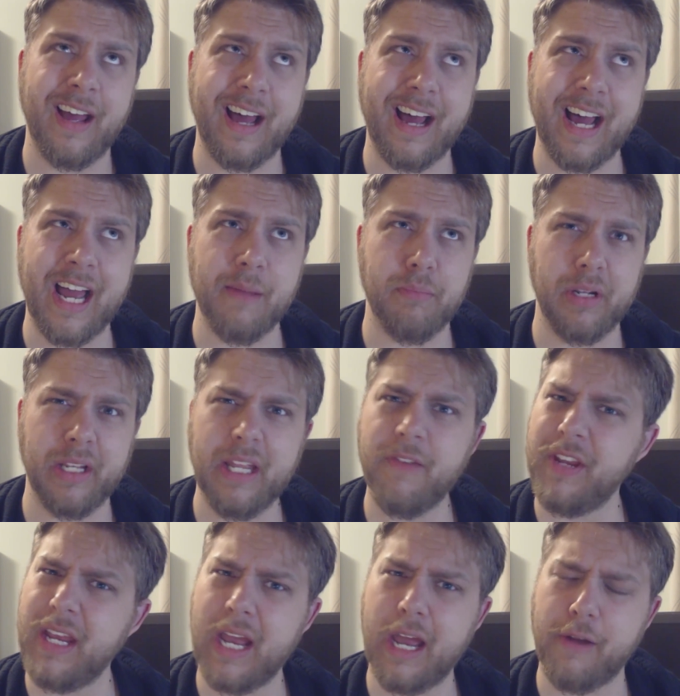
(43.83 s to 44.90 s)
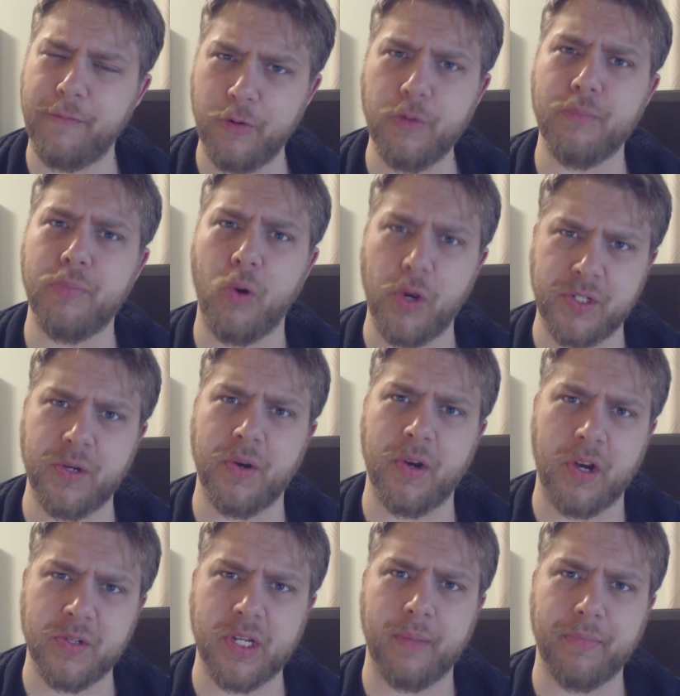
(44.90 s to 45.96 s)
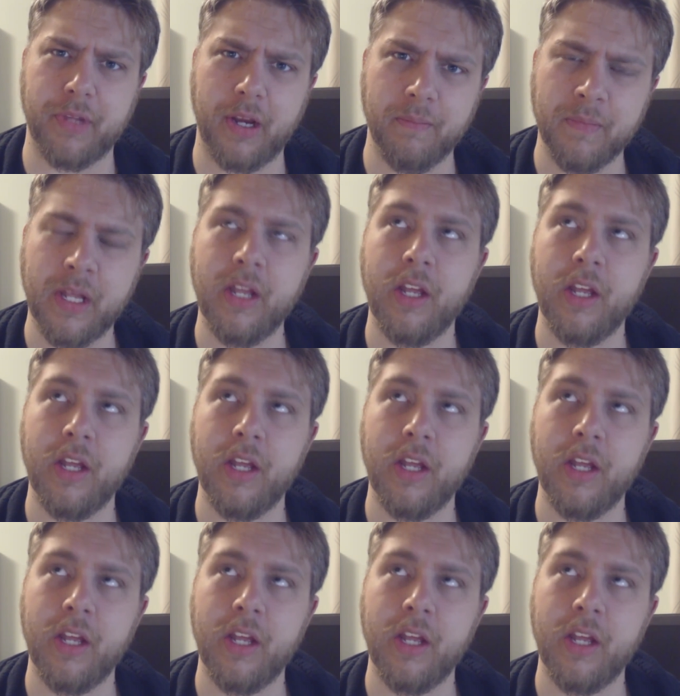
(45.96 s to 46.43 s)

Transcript: I believe he had food poisoning or something.